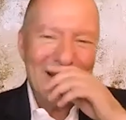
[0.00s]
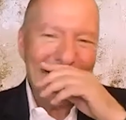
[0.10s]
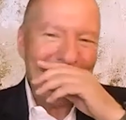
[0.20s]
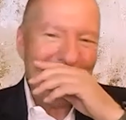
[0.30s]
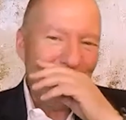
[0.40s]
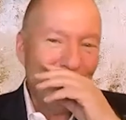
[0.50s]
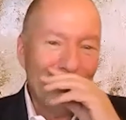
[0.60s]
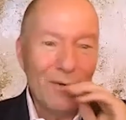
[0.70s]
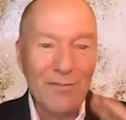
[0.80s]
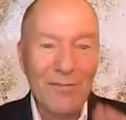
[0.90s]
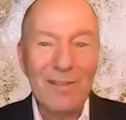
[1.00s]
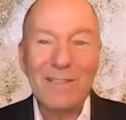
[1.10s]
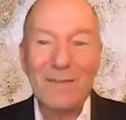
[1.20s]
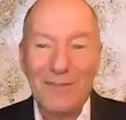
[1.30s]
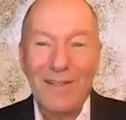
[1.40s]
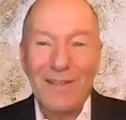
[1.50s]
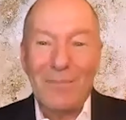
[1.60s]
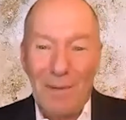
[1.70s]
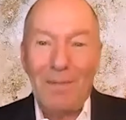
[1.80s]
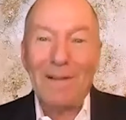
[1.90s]
of University of the
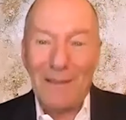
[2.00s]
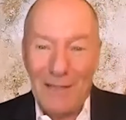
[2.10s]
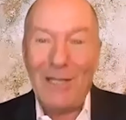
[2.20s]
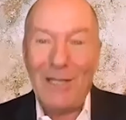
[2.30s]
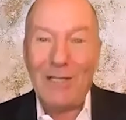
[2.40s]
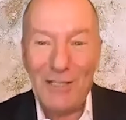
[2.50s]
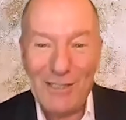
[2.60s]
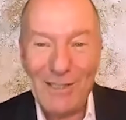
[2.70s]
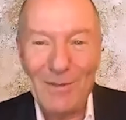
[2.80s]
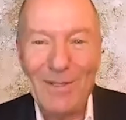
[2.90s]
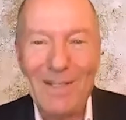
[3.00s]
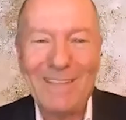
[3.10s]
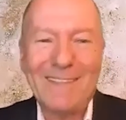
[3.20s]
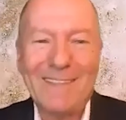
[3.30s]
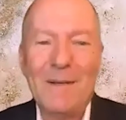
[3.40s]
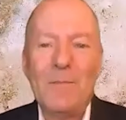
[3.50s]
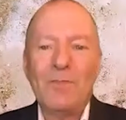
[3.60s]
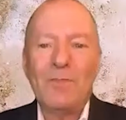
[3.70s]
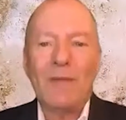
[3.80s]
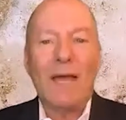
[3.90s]
People teaching students.
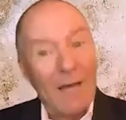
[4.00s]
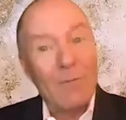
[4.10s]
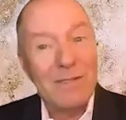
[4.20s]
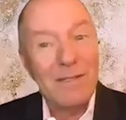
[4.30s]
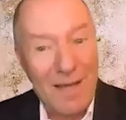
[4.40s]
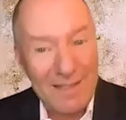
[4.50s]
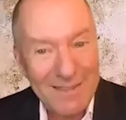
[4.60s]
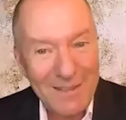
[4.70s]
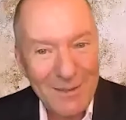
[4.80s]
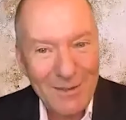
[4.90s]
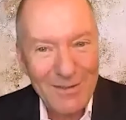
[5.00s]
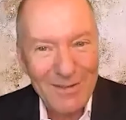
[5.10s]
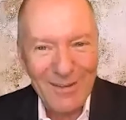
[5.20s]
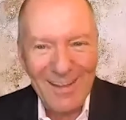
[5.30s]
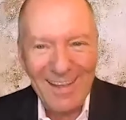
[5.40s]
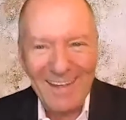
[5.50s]
And I was in Mexico on that